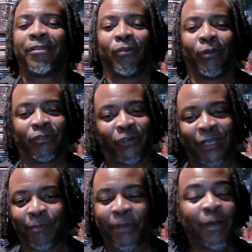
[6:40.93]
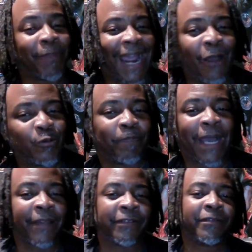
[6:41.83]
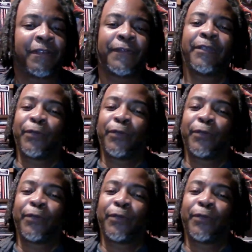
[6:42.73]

or trying to pump out positivity,